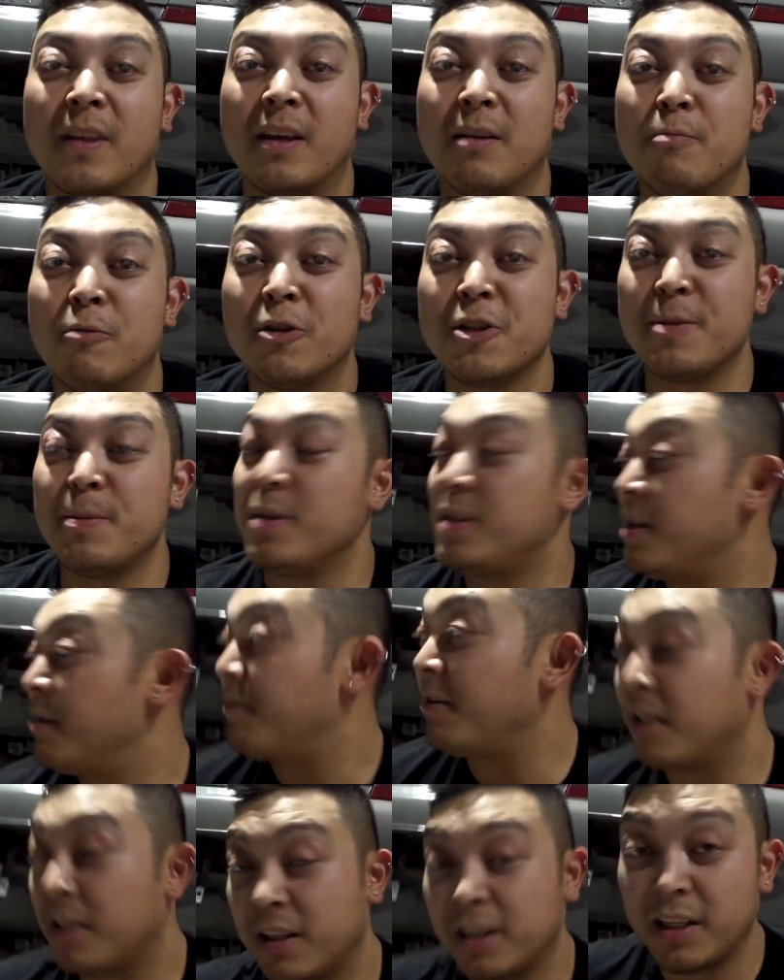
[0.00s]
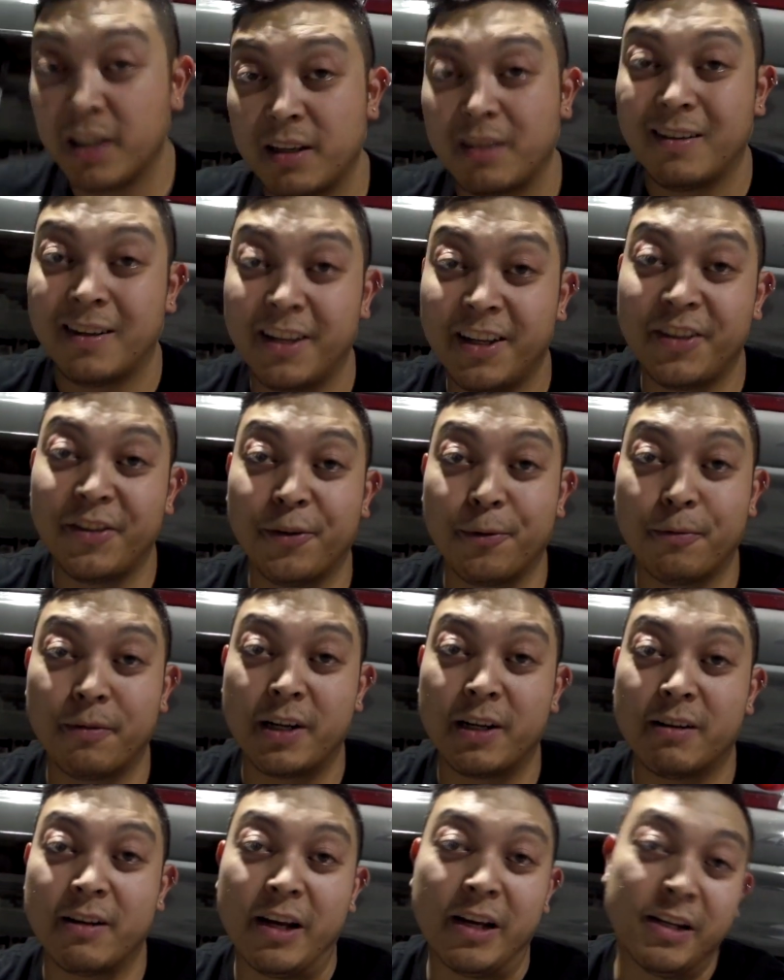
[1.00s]
More specifically, in the
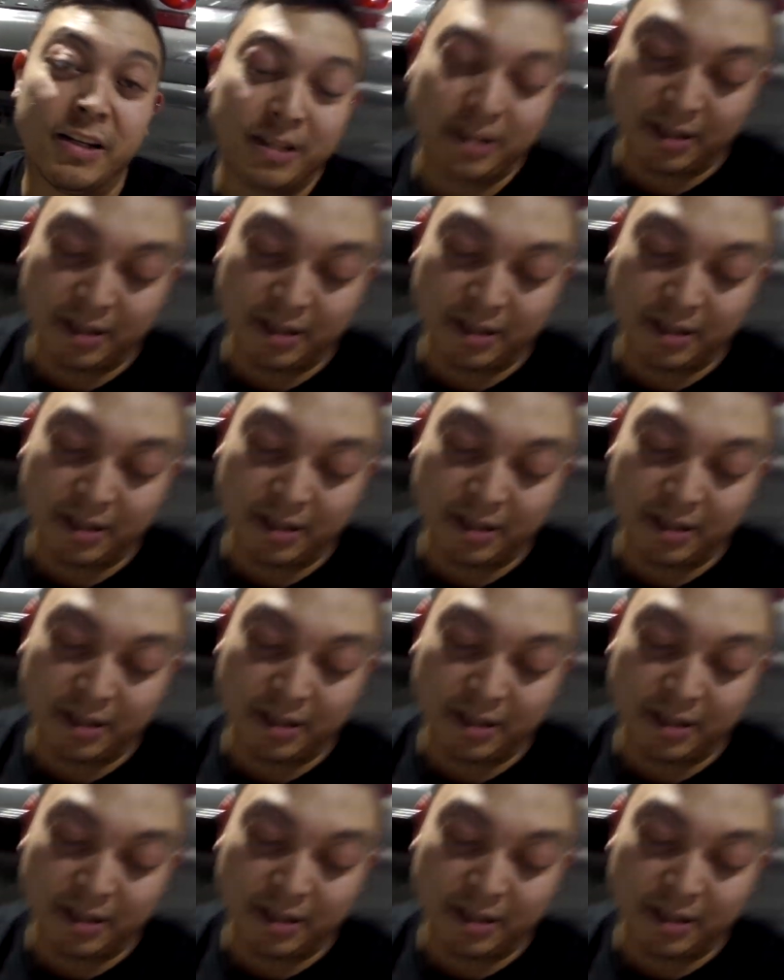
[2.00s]
rear end.